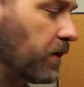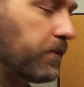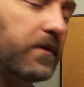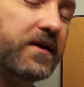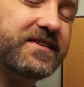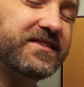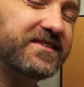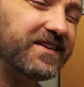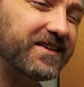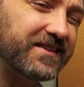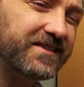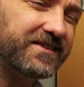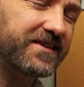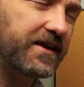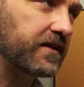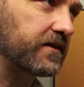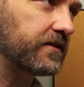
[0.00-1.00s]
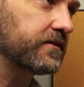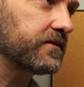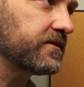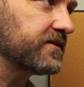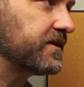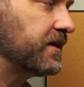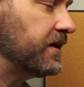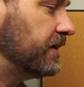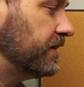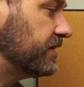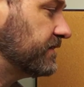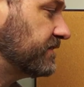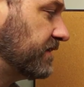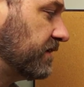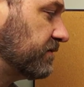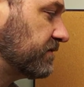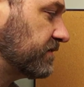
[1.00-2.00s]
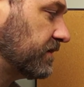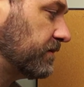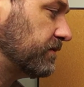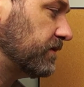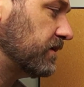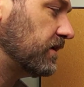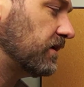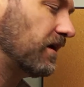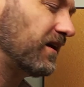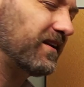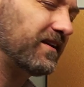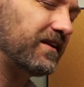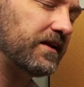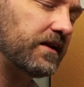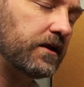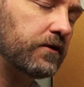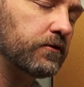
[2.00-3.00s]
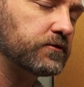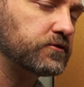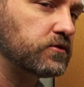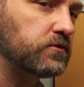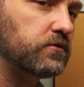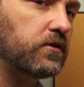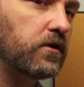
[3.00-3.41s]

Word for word: My six seconds seems to be a little too